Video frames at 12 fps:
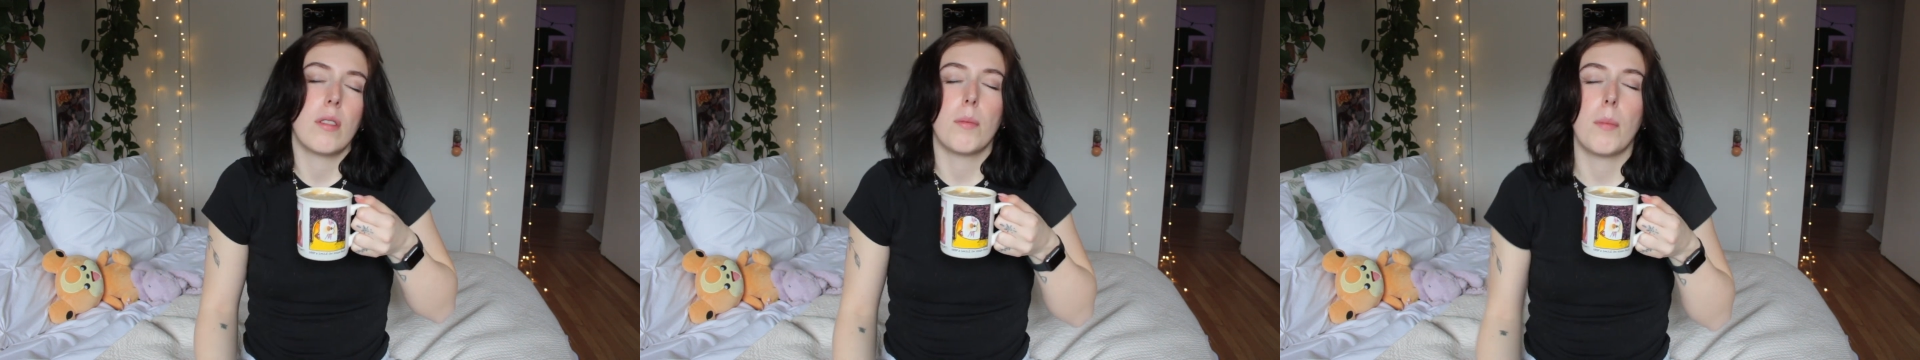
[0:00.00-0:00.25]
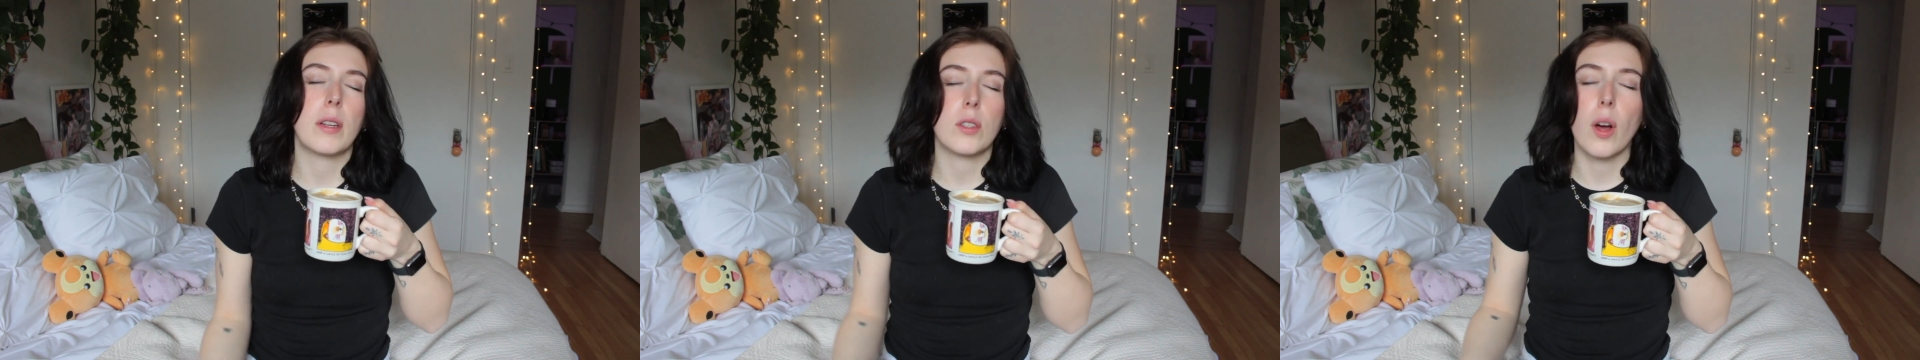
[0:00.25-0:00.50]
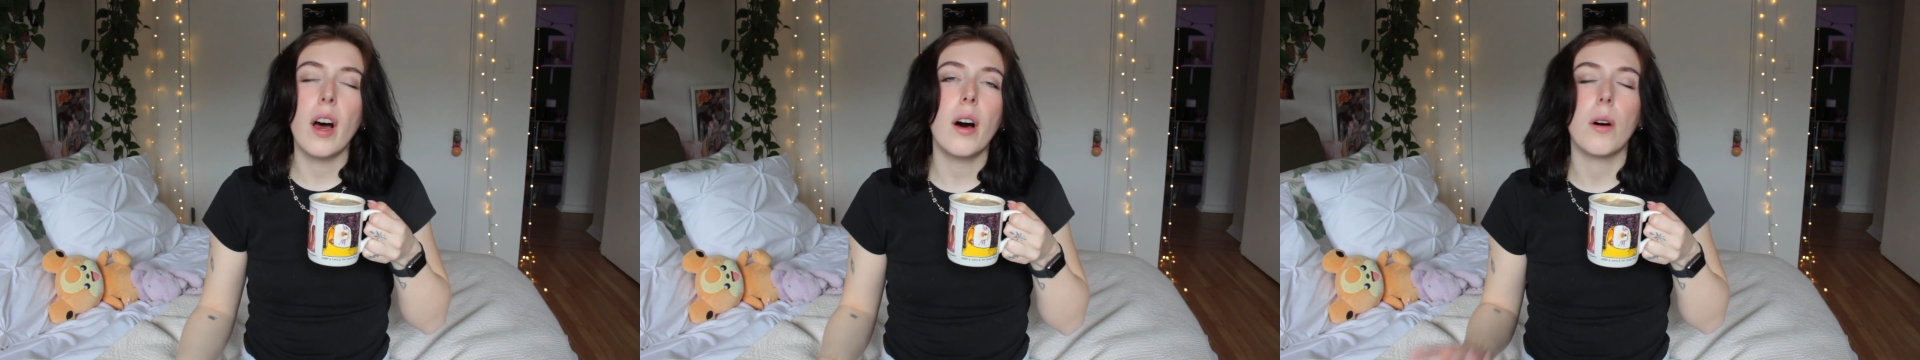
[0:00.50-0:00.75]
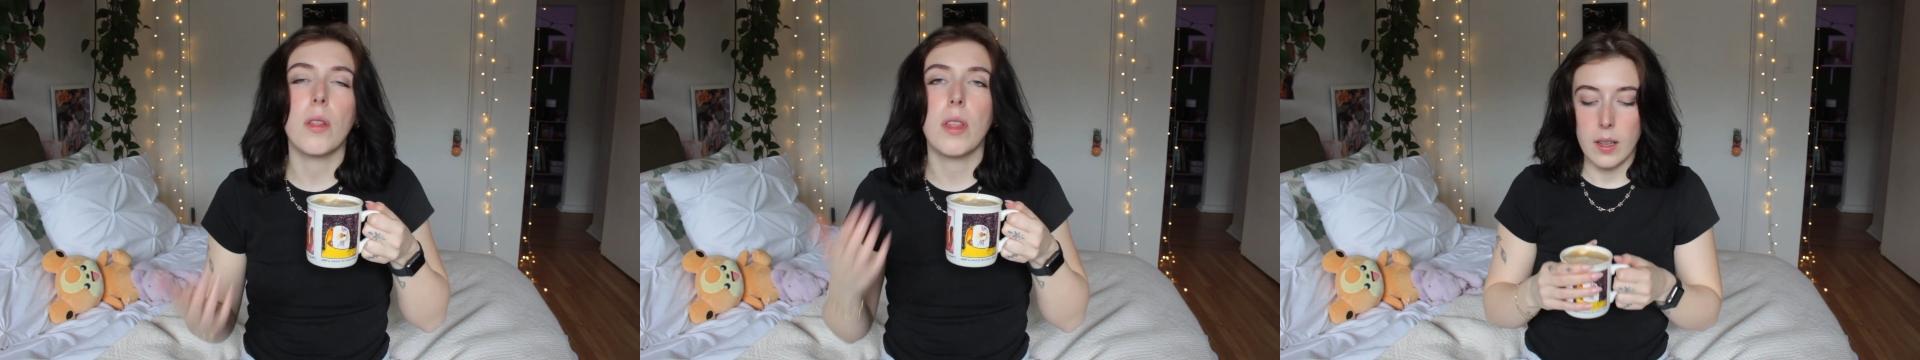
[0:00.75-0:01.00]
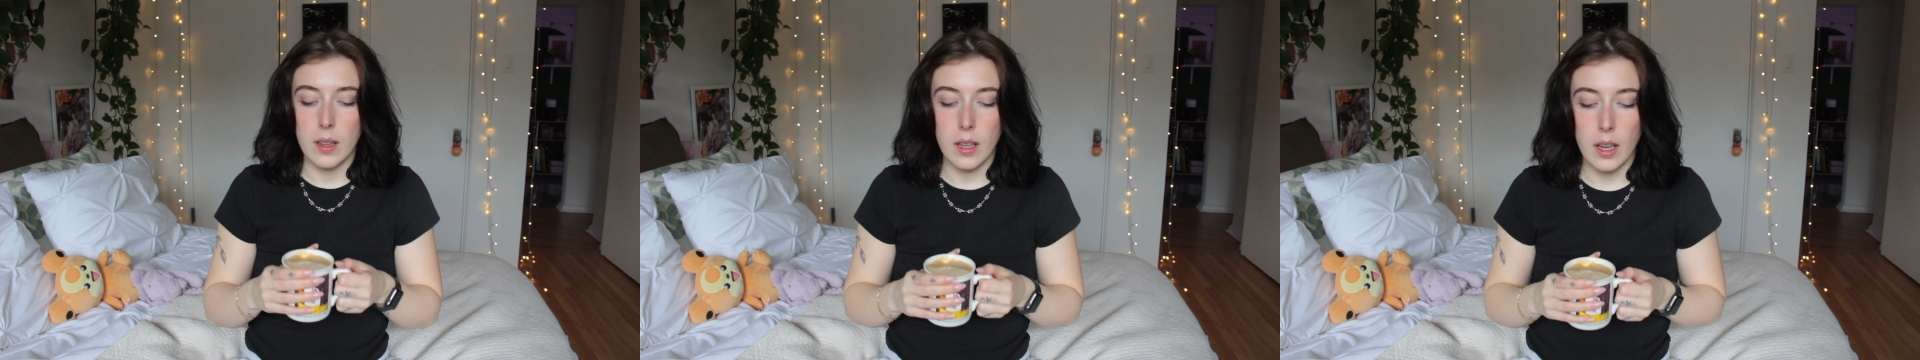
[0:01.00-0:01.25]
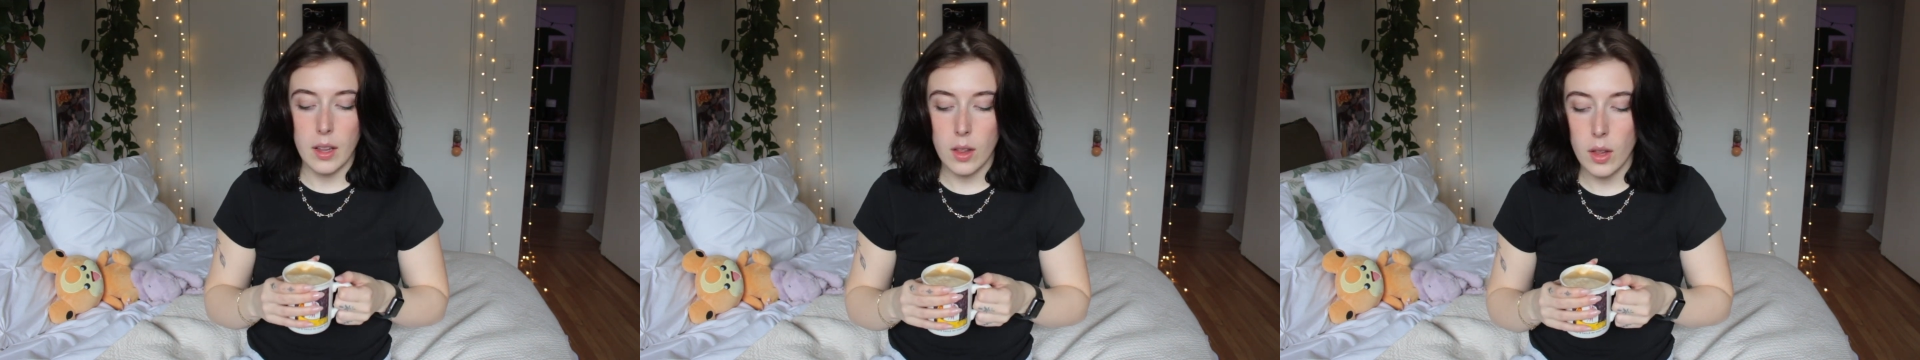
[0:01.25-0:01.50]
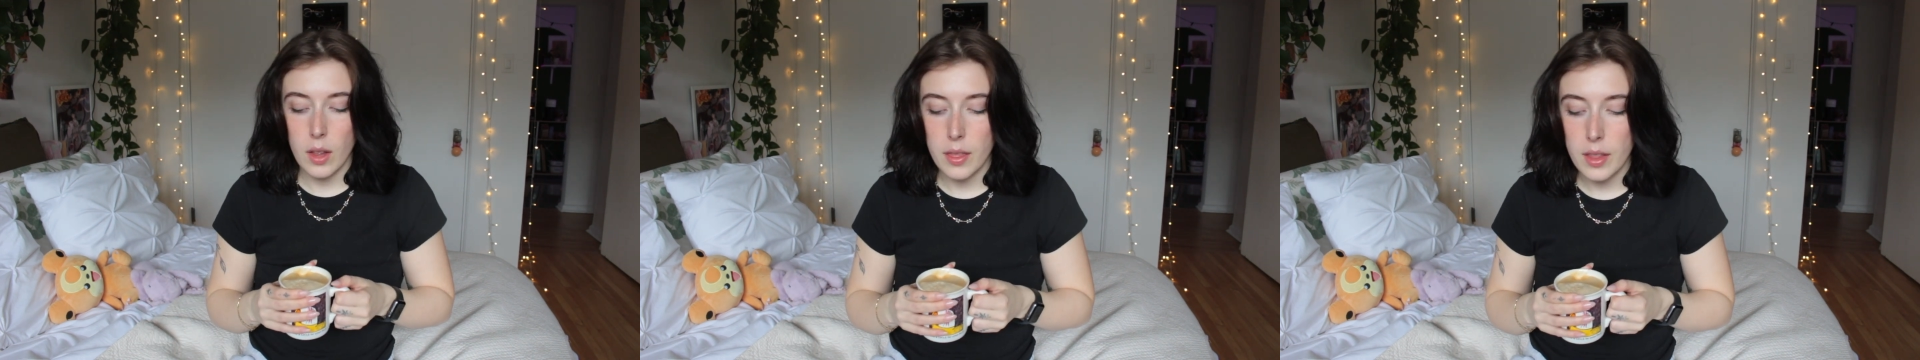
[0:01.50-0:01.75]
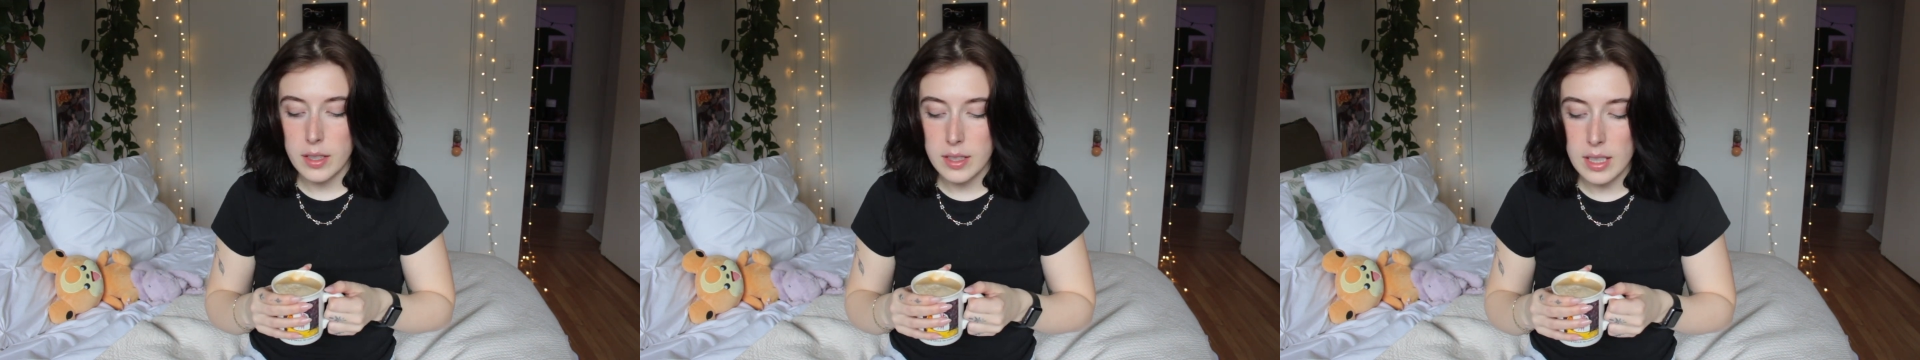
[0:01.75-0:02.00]
mental health.
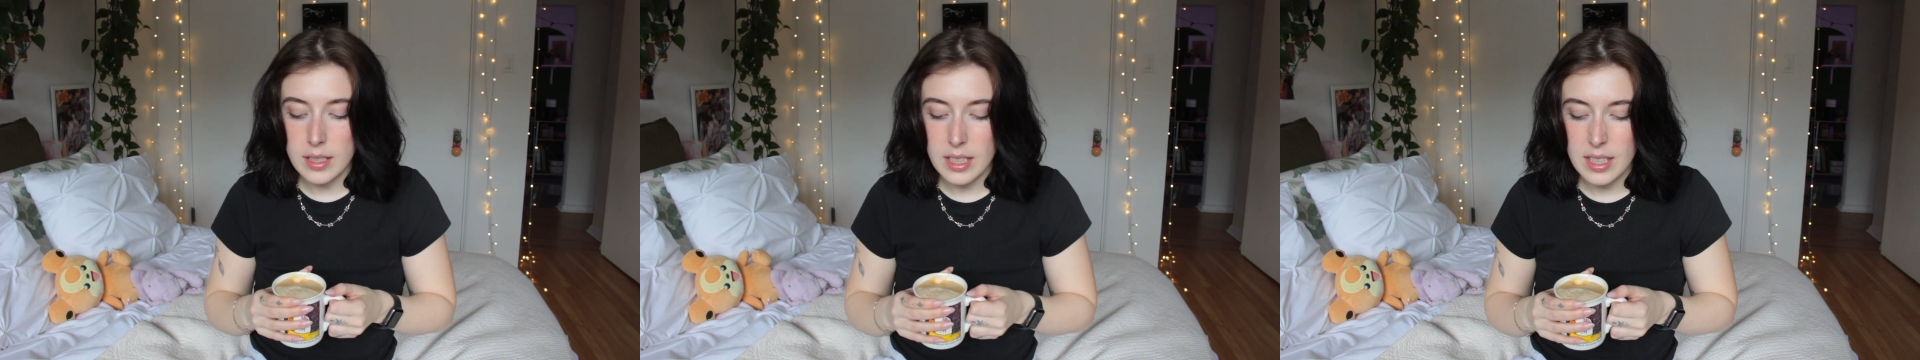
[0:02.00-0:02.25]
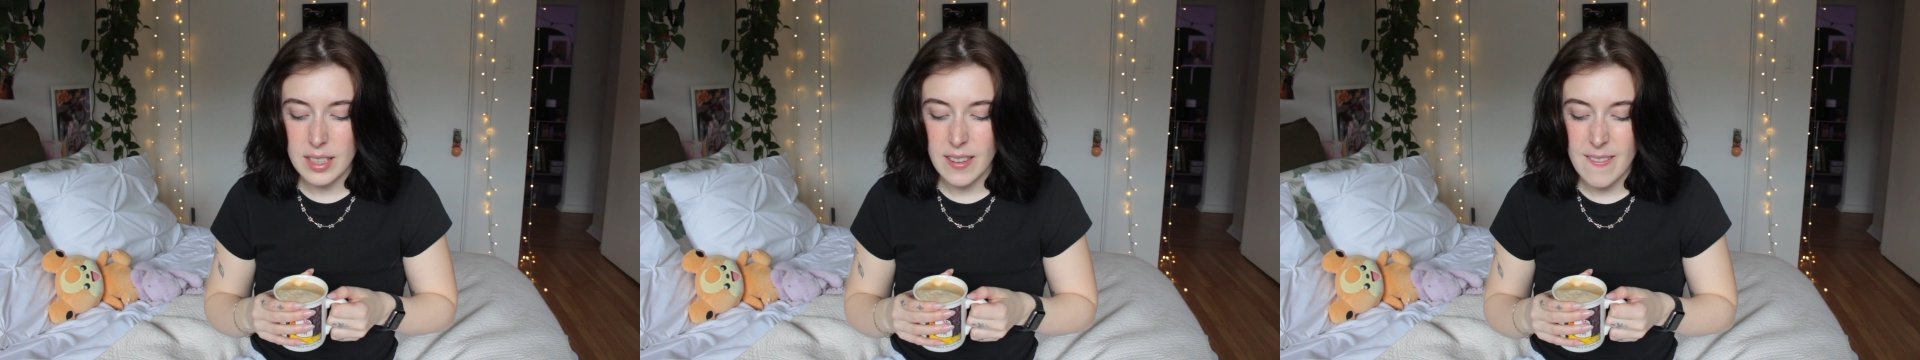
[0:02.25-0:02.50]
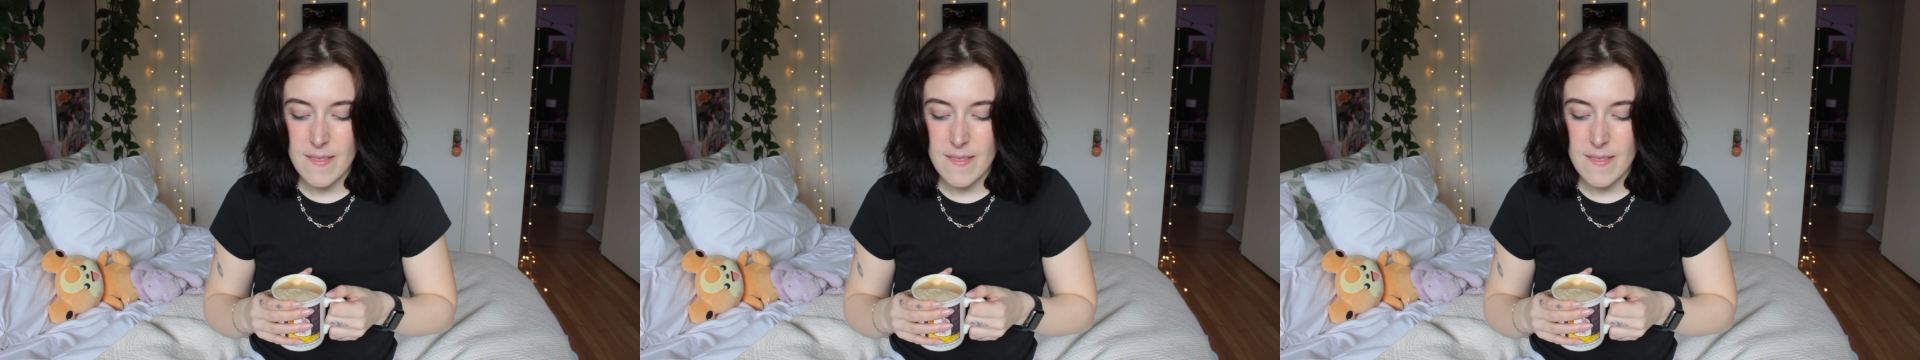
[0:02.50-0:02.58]
And this isn't,